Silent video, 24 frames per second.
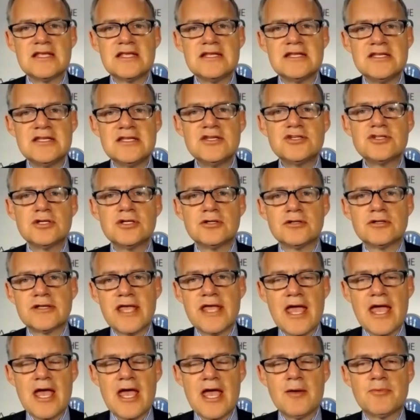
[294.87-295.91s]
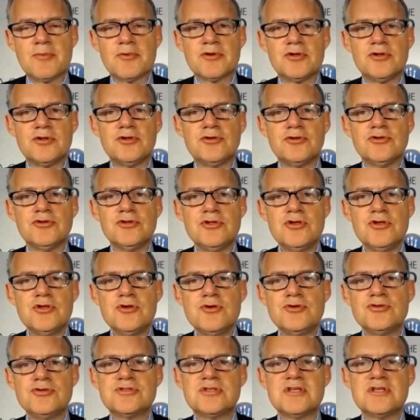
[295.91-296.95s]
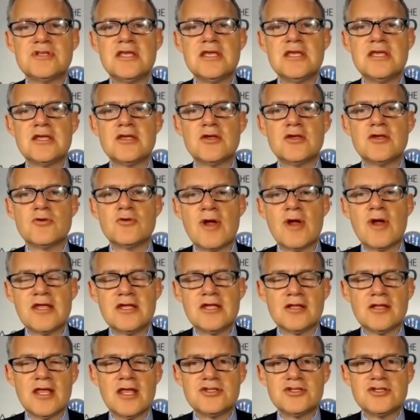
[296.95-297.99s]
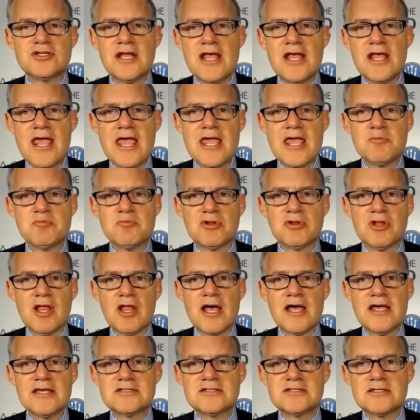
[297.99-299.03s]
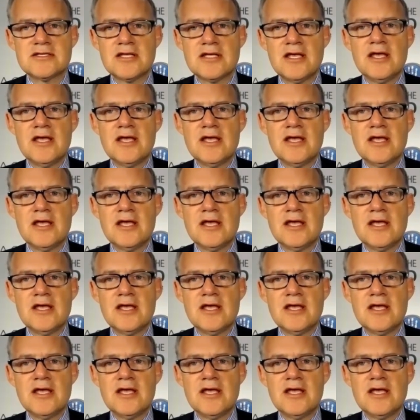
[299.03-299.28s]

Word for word: additional capital using Regulation A plus